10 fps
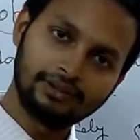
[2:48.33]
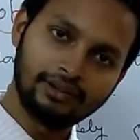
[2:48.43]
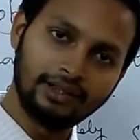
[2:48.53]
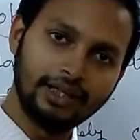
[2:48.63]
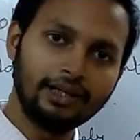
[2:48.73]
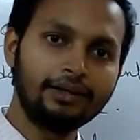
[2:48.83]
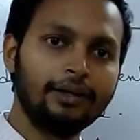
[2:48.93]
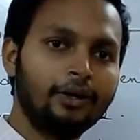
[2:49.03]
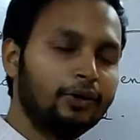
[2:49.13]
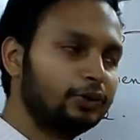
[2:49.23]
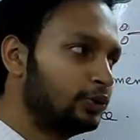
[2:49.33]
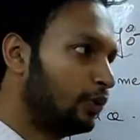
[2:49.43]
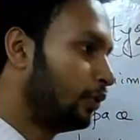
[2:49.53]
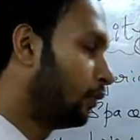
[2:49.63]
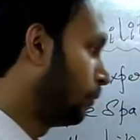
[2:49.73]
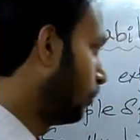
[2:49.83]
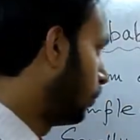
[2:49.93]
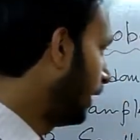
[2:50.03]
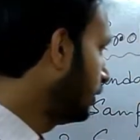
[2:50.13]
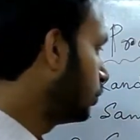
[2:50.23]
Clear? So
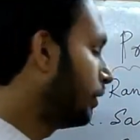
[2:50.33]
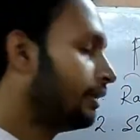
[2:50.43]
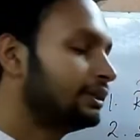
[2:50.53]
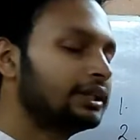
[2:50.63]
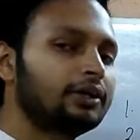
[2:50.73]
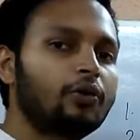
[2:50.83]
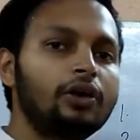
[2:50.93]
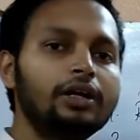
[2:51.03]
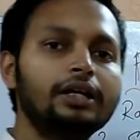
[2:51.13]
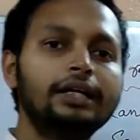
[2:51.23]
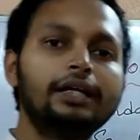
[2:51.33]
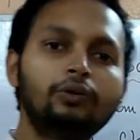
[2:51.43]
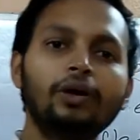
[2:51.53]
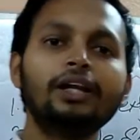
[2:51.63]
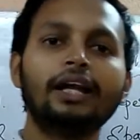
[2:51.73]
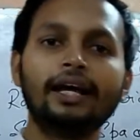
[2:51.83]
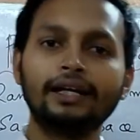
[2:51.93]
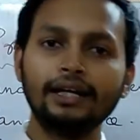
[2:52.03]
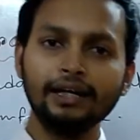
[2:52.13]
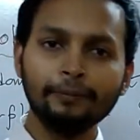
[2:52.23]
when two events are called equally
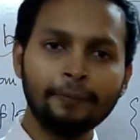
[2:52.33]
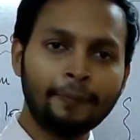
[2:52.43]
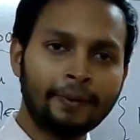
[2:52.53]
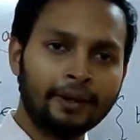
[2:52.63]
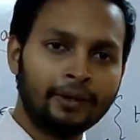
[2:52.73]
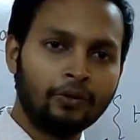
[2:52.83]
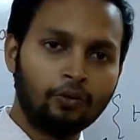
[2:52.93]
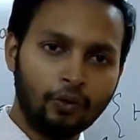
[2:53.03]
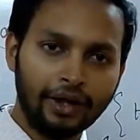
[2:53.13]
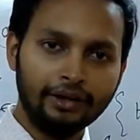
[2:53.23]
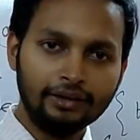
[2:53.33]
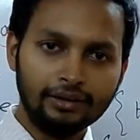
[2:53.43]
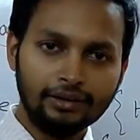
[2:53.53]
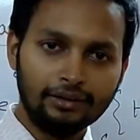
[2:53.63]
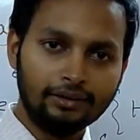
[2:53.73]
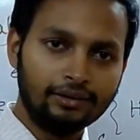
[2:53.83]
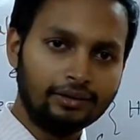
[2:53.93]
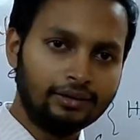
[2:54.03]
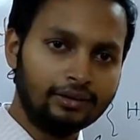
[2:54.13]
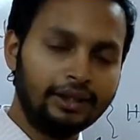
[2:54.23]
likely, when
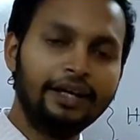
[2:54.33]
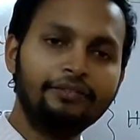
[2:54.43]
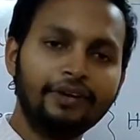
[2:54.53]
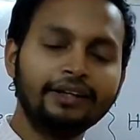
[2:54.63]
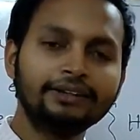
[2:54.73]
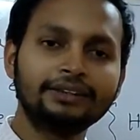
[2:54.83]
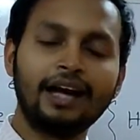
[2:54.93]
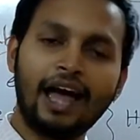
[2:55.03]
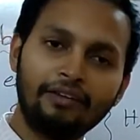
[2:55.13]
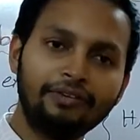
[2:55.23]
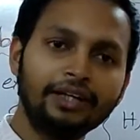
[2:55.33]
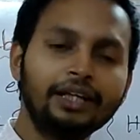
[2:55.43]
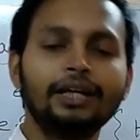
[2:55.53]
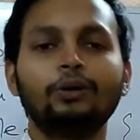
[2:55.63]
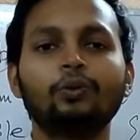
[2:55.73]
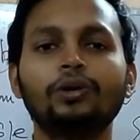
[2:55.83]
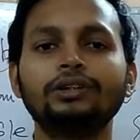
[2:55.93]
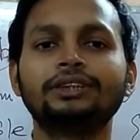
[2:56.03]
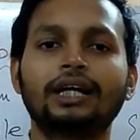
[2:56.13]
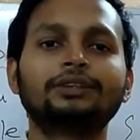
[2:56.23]
the events are having
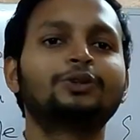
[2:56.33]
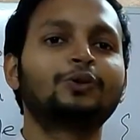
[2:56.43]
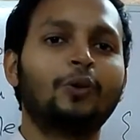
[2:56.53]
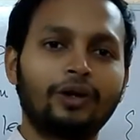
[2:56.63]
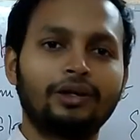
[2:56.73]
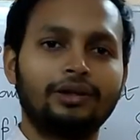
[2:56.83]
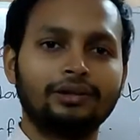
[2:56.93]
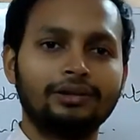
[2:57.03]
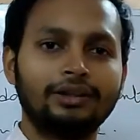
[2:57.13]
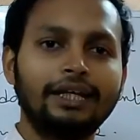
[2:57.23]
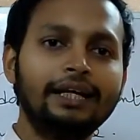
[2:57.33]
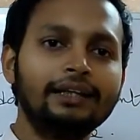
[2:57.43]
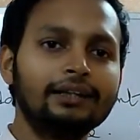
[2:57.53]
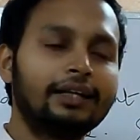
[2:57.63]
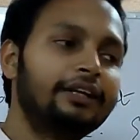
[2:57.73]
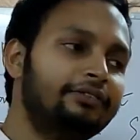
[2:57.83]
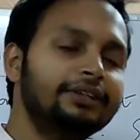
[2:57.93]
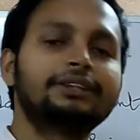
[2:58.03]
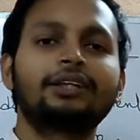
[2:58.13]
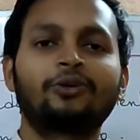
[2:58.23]
equal chance to occur, then the
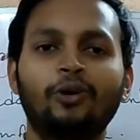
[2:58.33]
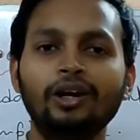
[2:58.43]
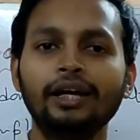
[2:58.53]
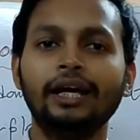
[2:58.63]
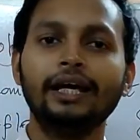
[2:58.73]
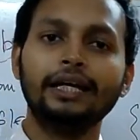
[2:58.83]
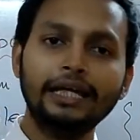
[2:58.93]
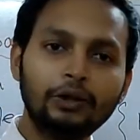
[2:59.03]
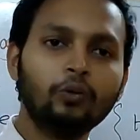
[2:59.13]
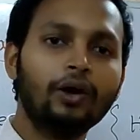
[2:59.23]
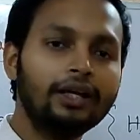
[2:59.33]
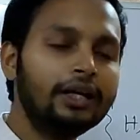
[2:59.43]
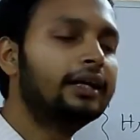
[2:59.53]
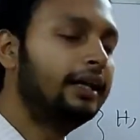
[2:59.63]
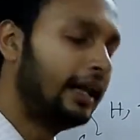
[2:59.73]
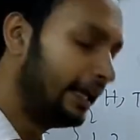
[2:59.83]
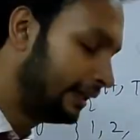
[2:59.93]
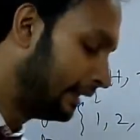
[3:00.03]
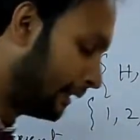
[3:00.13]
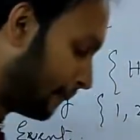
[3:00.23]
events are called equally
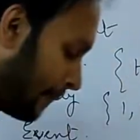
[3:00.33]
likely.